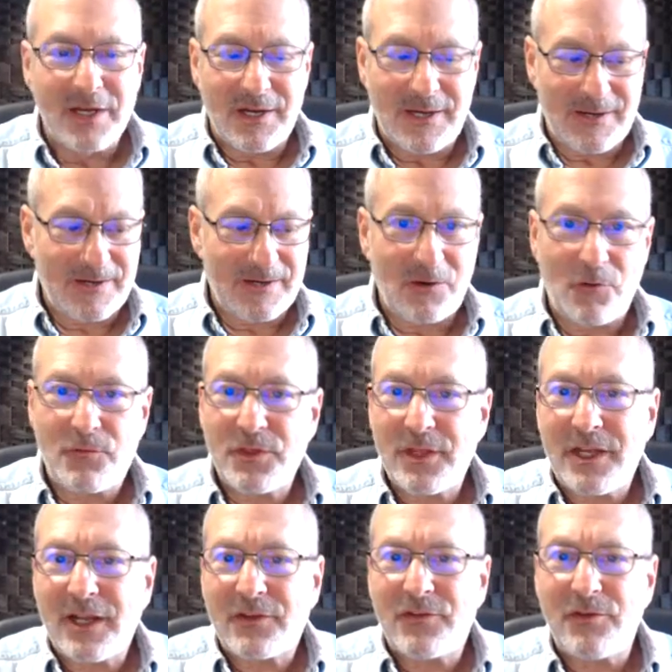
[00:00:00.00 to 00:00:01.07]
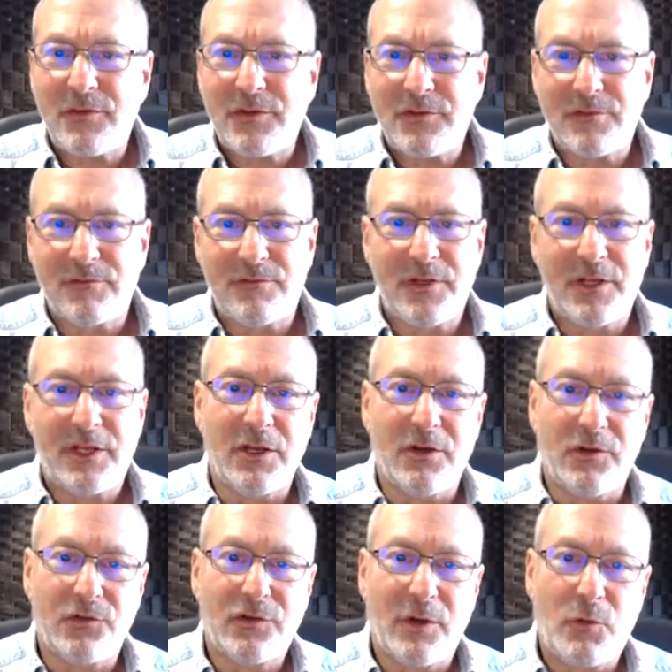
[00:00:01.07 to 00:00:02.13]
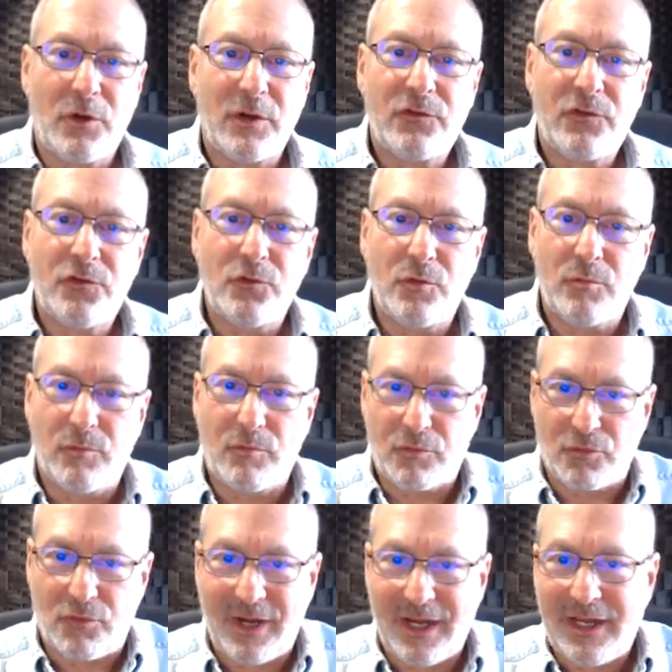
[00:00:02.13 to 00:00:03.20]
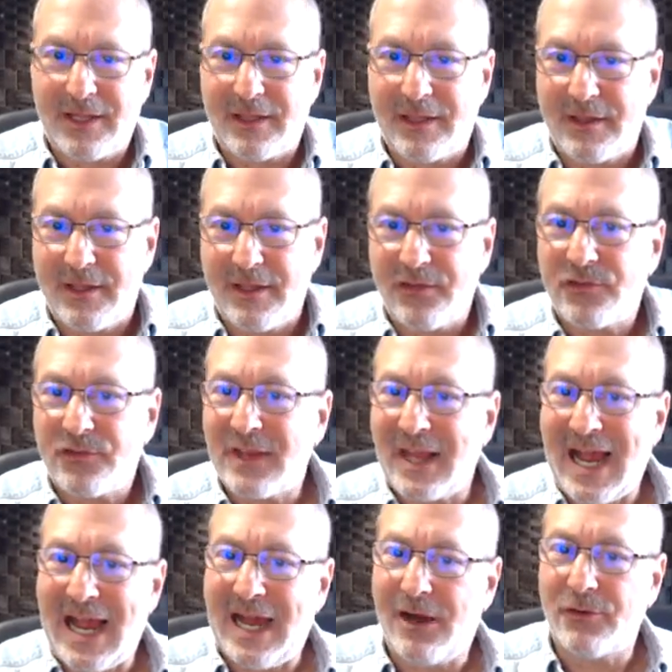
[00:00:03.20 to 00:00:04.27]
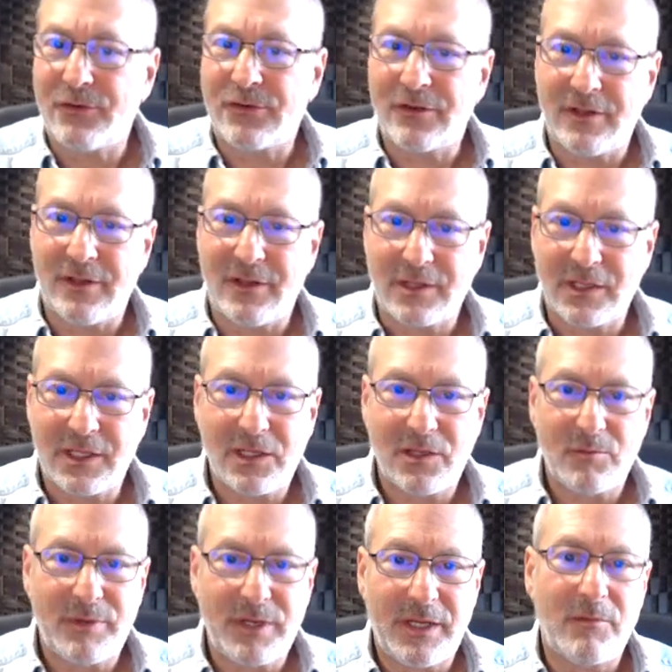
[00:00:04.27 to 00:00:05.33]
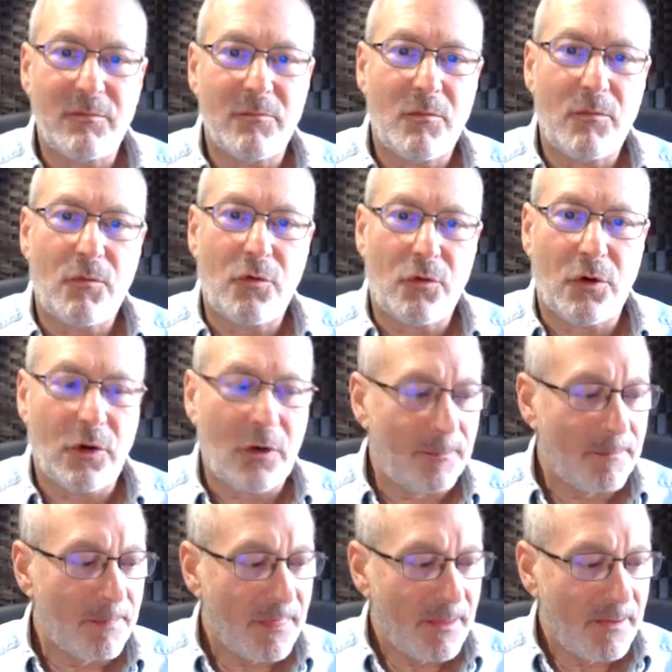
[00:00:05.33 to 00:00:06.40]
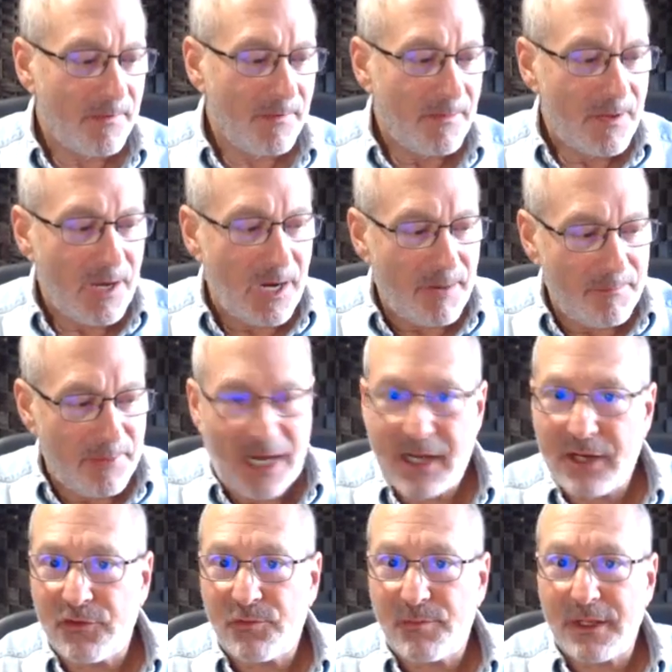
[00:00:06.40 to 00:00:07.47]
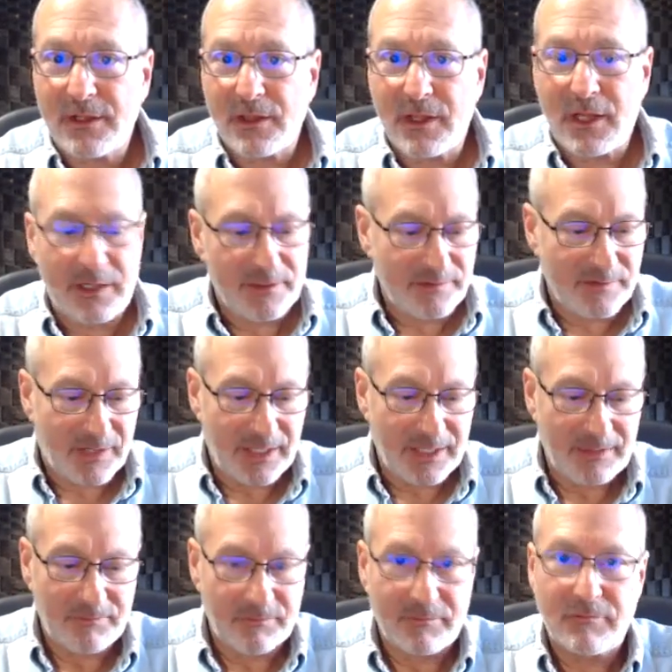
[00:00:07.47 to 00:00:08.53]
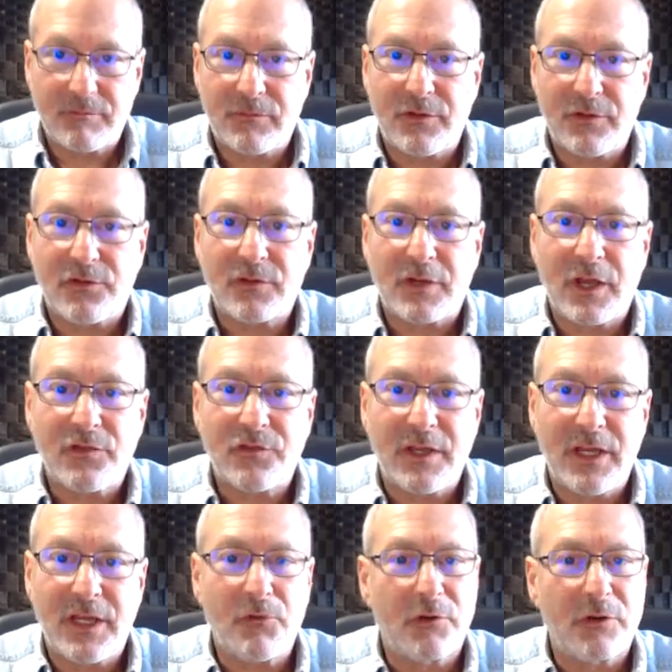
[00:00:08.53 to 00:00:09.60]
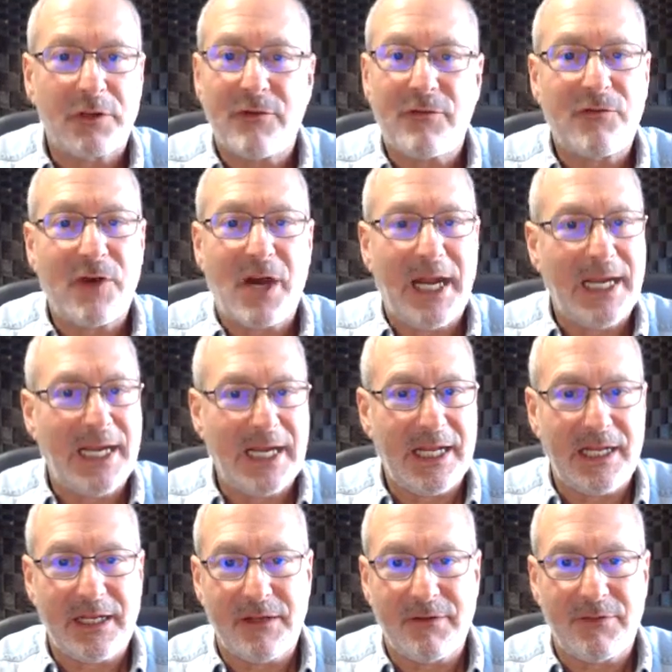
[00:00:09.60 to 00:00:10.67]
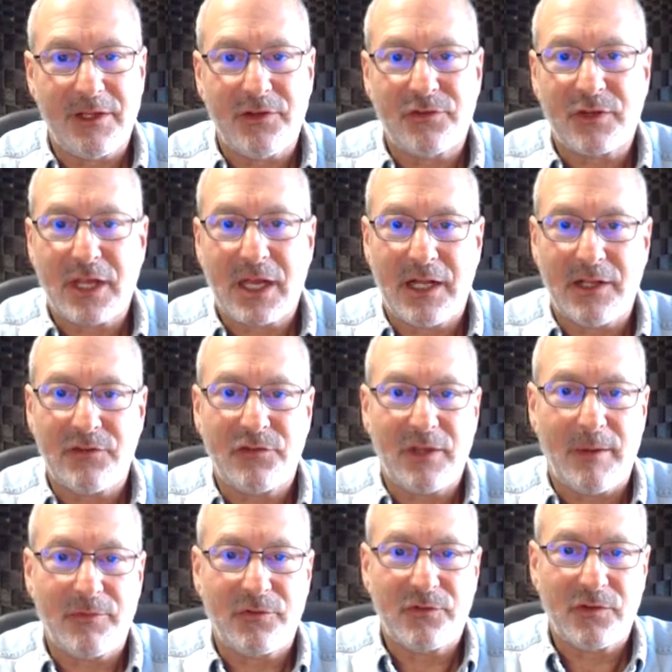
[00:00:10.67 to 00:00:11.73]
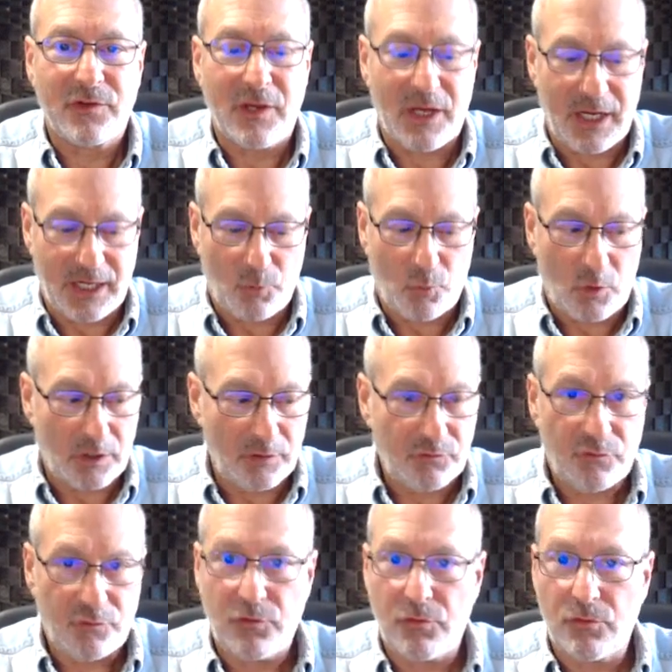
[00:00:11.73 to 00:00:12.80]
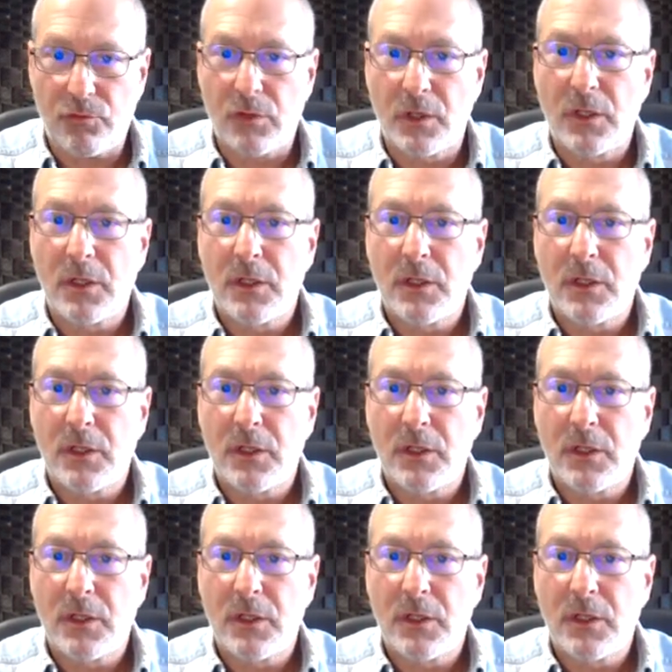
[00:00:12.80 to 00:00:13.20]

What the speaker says: Over the next series of videos, I want to break this out a little bit more. I'm not going to spend a lot of time discussing or defining any of these concepts. I want to